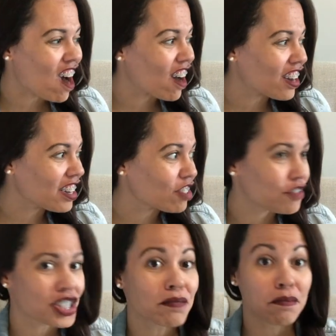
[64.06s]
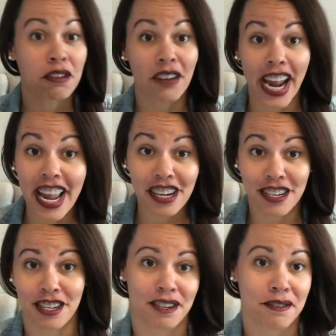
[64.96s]
are, if you're brand
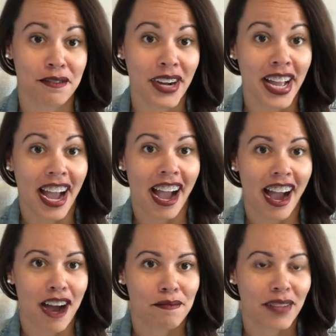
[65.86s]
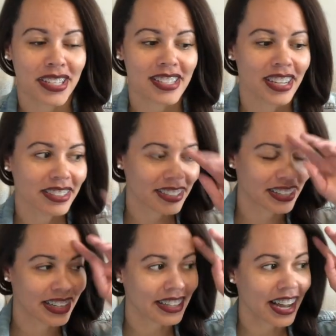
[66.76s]
new to
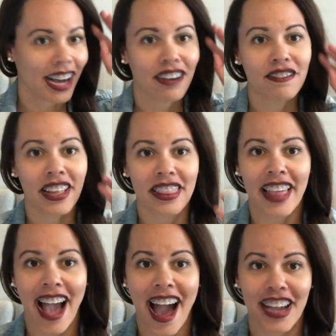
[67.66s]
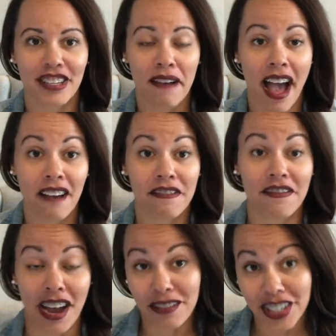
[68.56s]
Lila Love, that you have
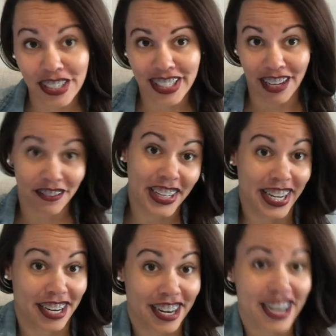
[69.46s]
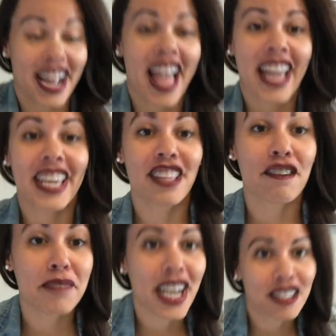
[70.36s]
found yourself here, either
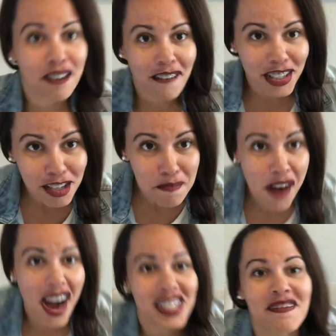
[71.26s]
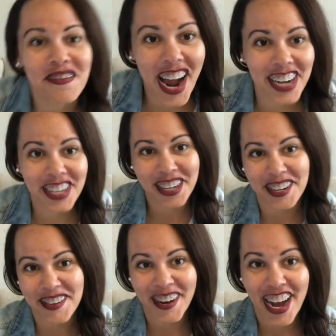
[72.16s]
because you have a super awesome friend
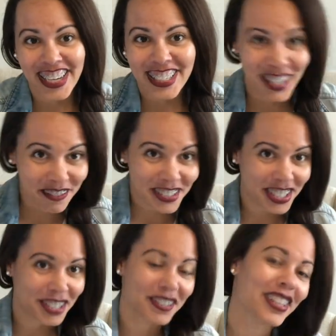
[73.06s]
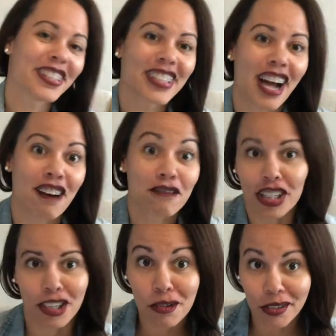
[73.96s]
who gifted you a
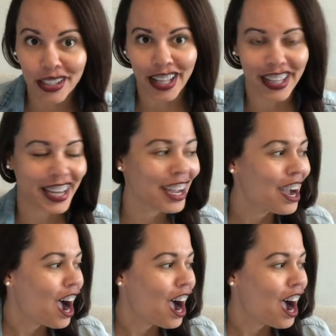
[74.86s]
really cool lily,